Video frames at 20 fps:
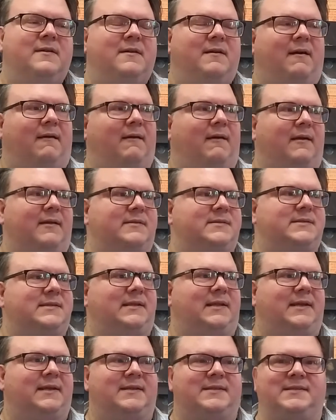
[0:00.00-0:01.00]
artists
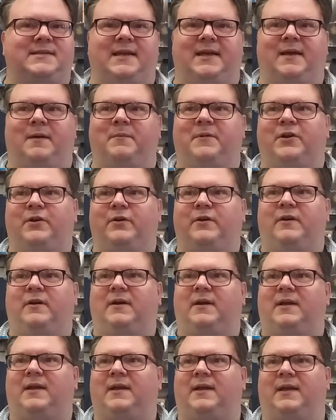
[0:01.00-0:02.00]
like Sam
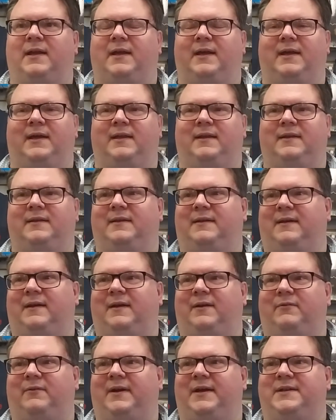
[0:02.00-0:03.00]
Cooke and
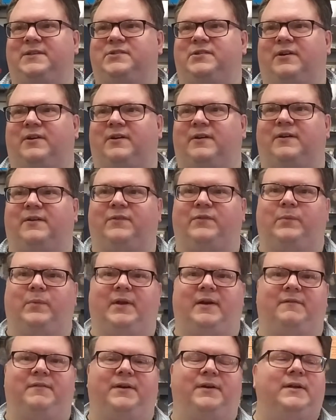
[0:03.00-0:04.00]
uh, Ray Charles and
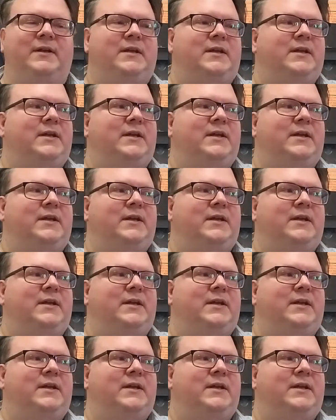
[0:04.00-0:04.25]
whatever,